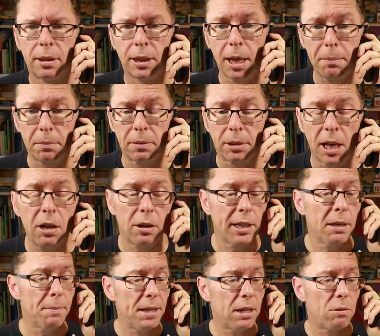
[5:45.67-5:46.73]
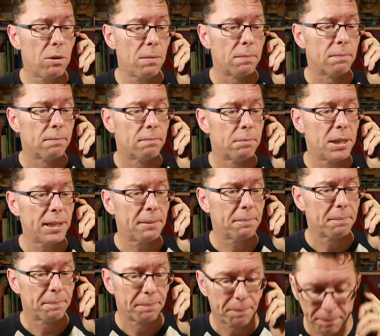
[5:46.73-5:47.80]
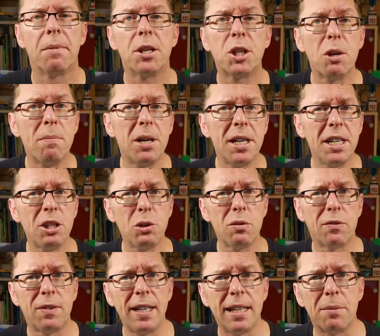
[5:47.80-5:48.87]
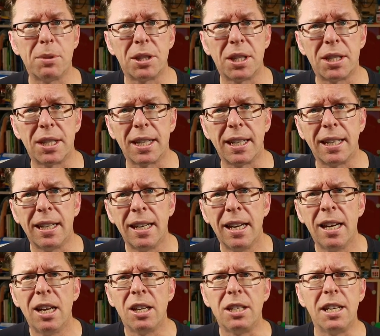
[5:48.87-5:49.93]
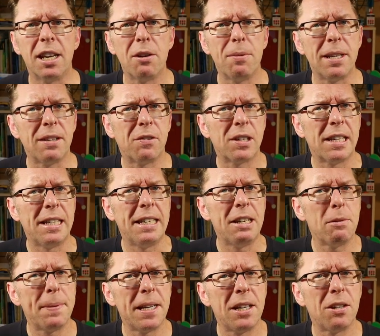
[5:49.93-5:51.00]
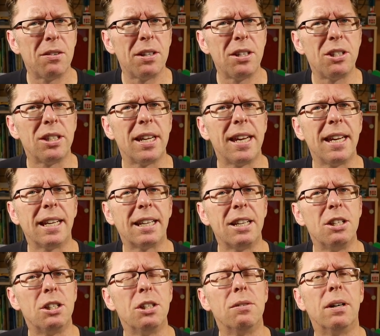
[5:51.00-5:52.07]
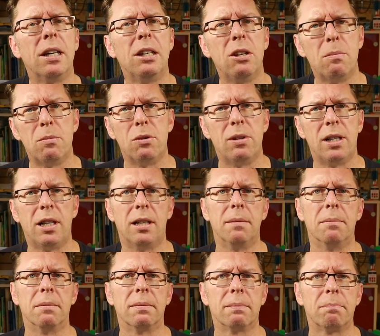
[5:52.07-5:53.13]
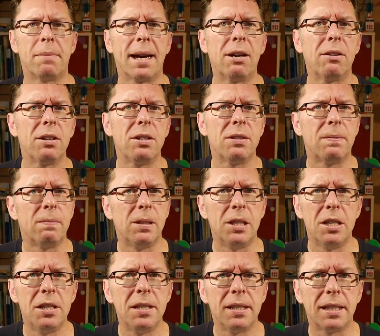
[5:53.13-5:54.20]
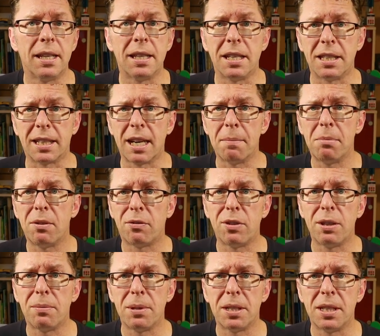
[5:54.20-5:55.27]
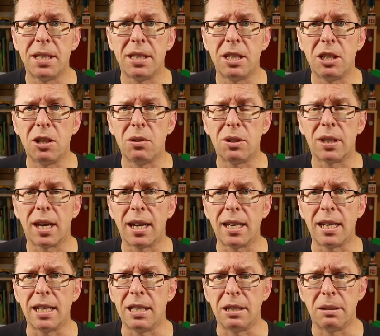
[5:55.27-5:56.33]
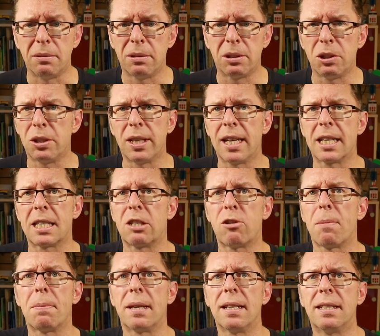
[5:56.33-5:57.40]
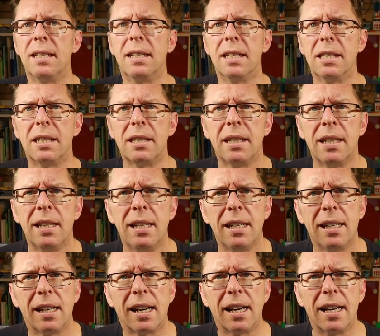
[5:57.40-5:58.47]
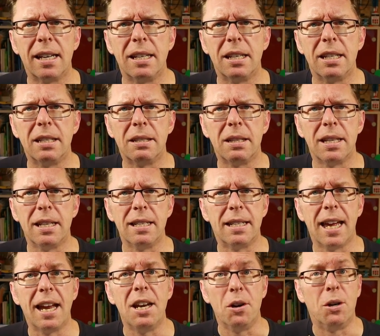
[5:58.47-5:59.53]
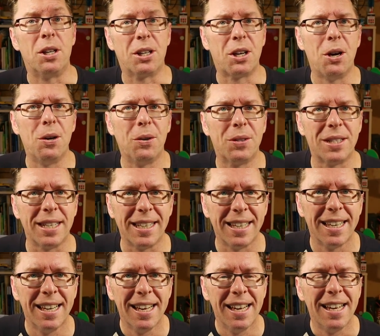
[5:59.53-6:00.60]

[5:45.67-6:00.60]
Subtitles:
Yep, I can be that one. Bye. So my initial feeling was to say, you know, when you've got a little bit of knowledge, it can do a lot more harm. Paolo's learnt that there's a couple of frequencies in use, and he's just extrapolated this and is intent on causing